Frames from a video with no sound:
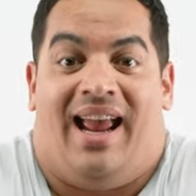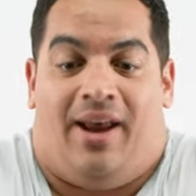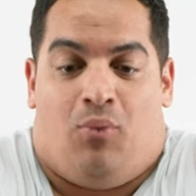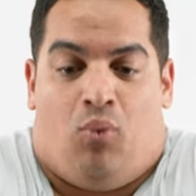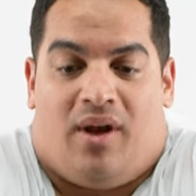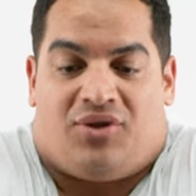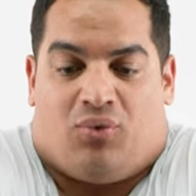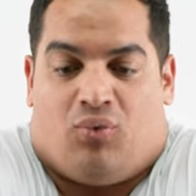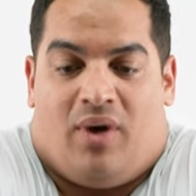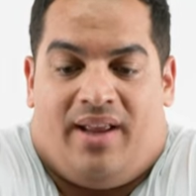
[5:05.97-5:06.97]
And what's
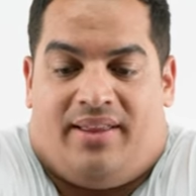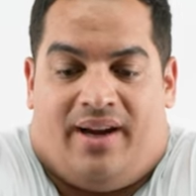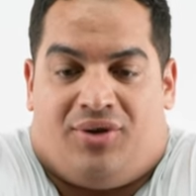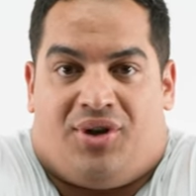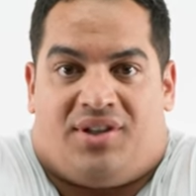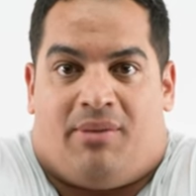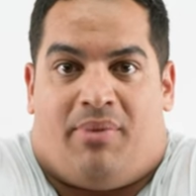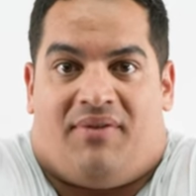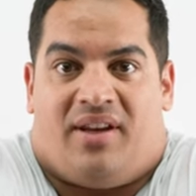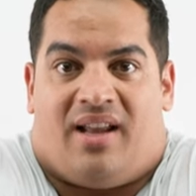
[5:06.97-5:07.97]
right there just
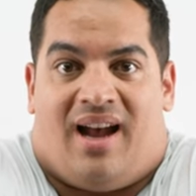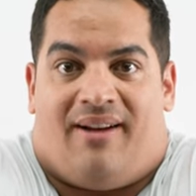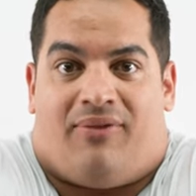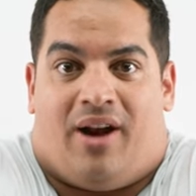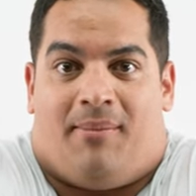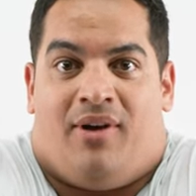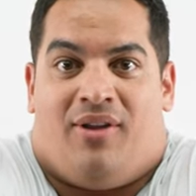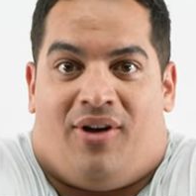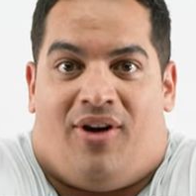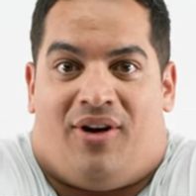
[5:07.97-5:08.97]
above the diaphragm?
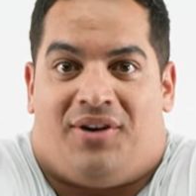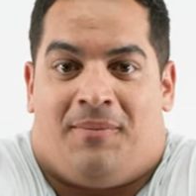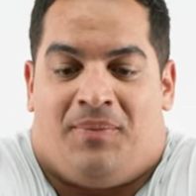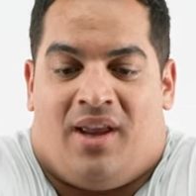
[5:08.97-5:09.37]
The heart.